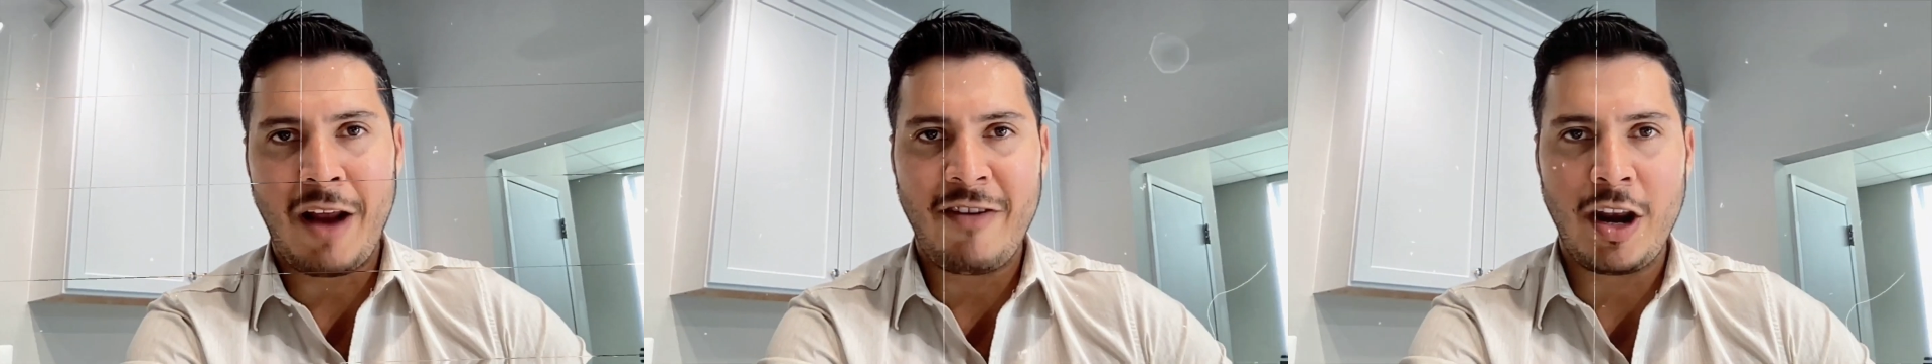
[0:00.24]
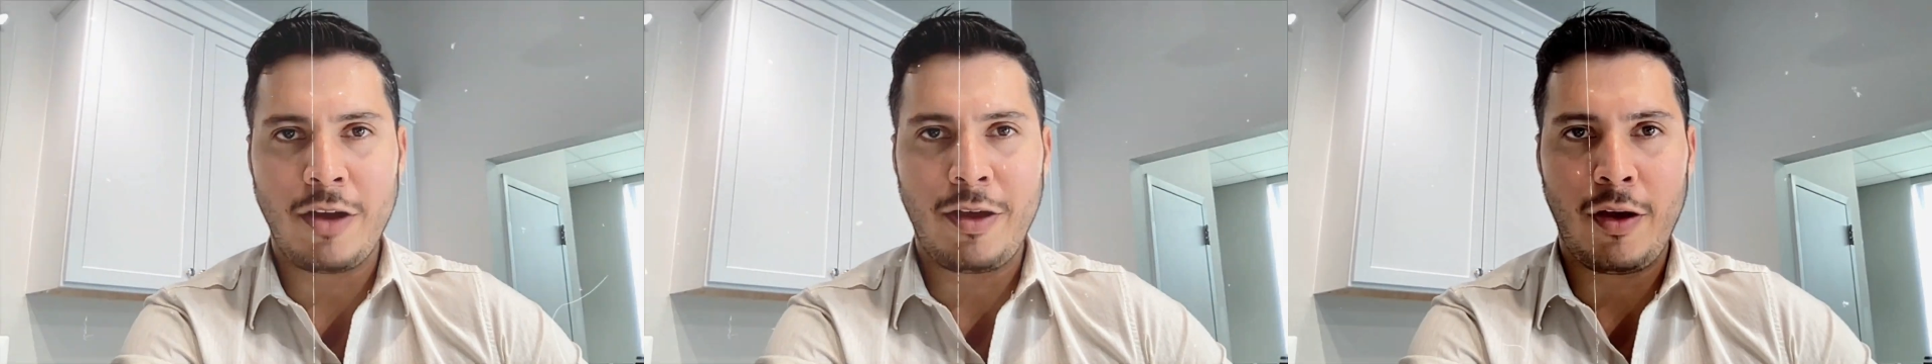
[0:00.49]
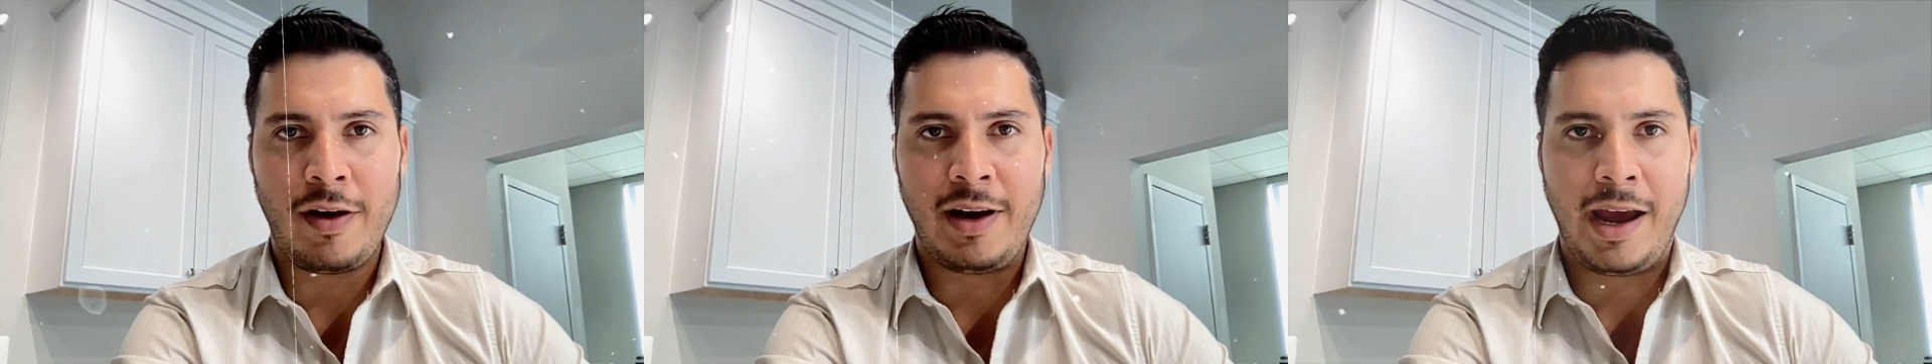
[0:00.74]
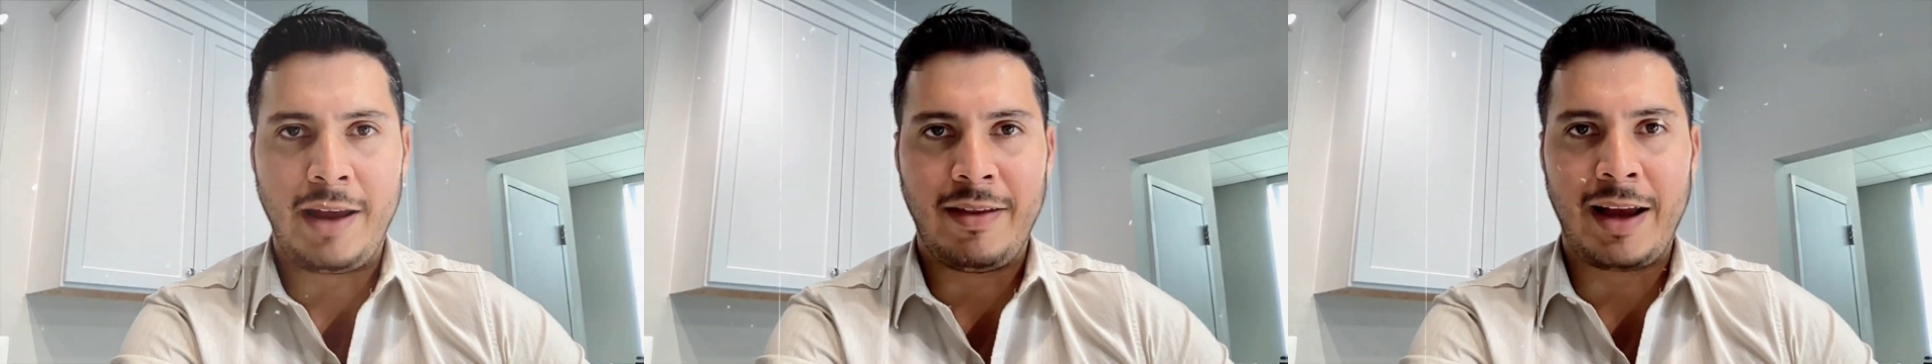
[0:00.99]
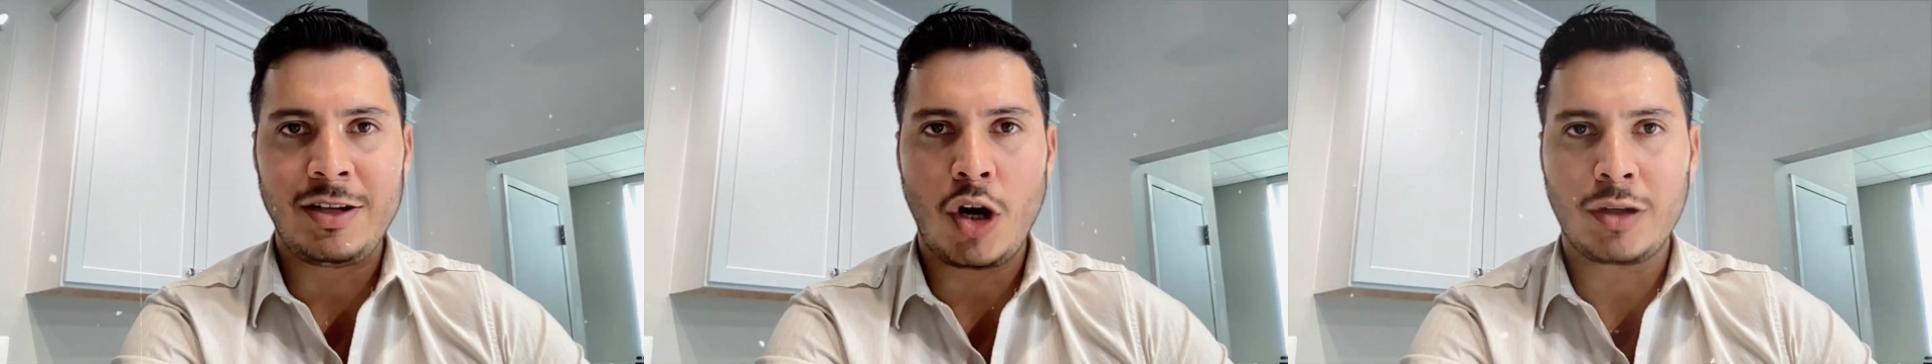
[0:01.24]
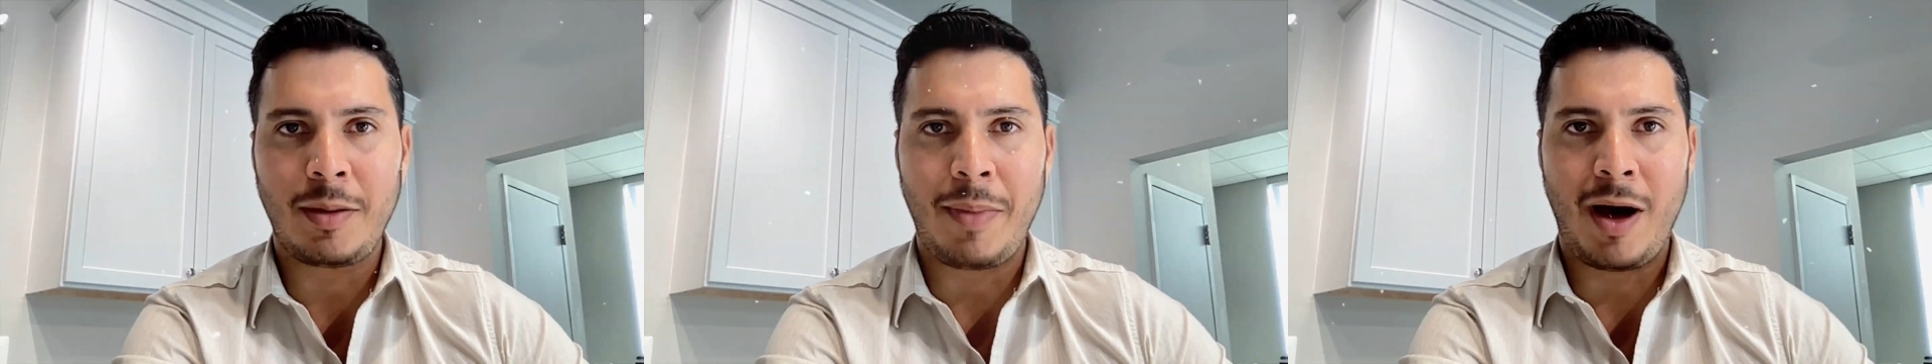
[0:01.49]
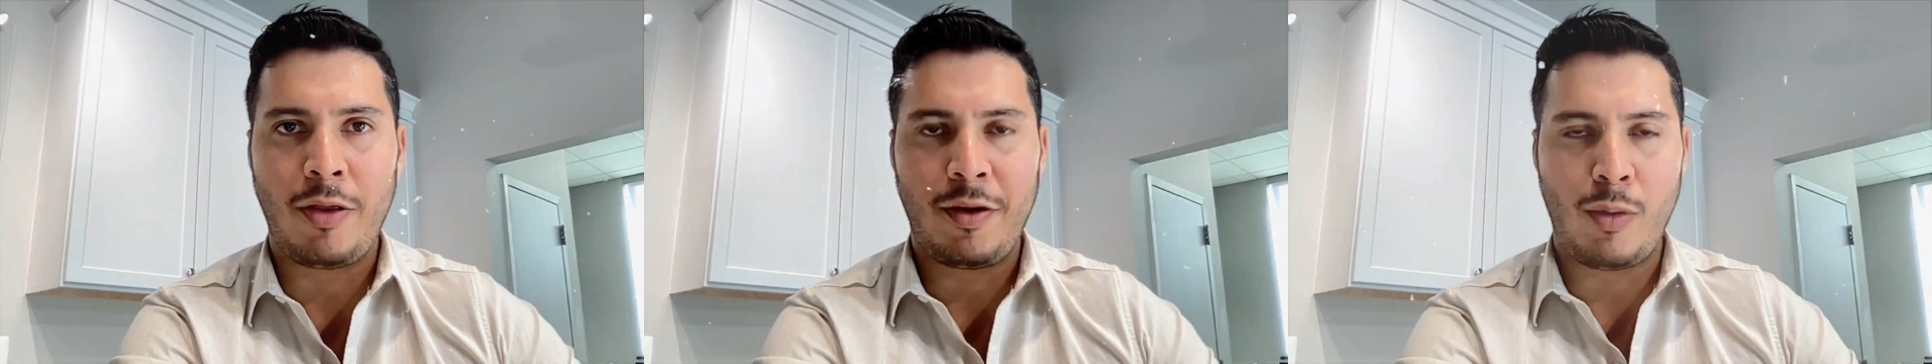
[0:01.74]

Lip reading: a video the other day that I talked about the